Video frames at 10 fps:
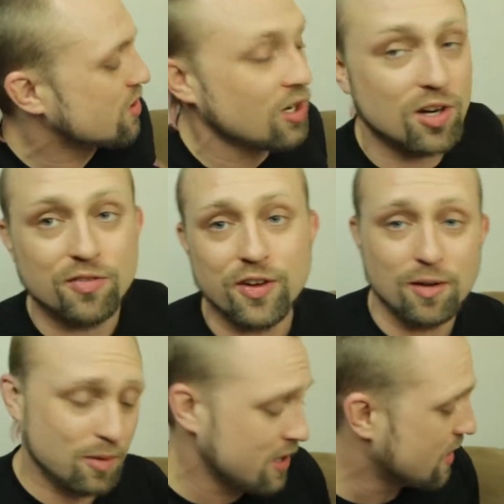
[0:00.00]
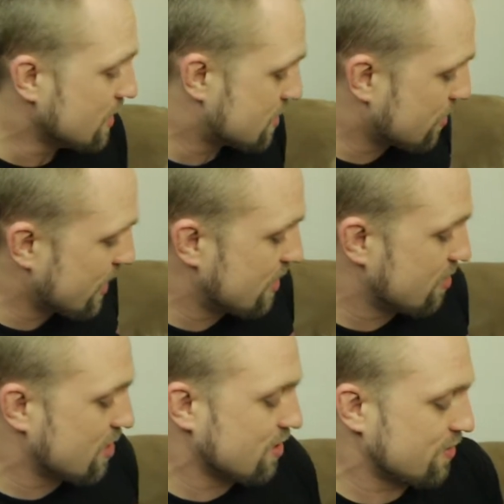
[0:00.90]
the Hall family. So thank you,
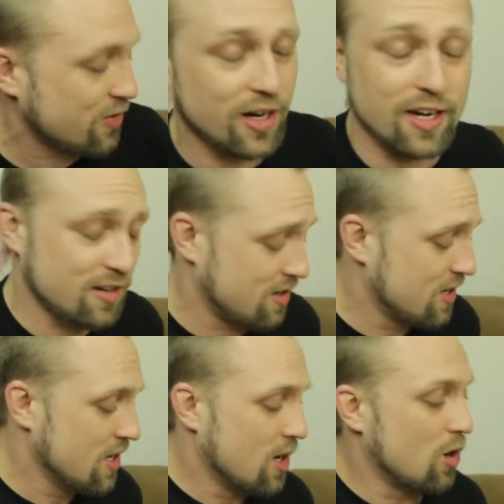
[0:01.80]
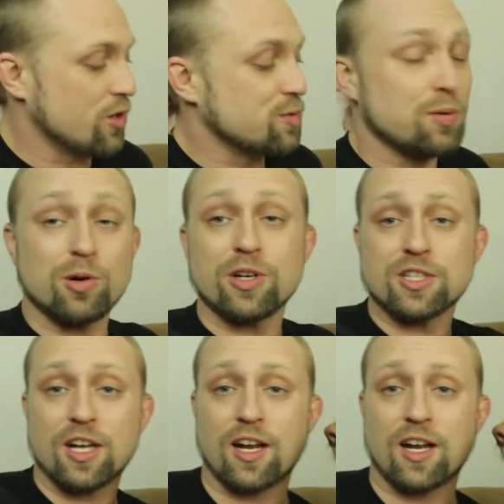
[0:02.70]
Kurt, Fran, Hocus Pocus,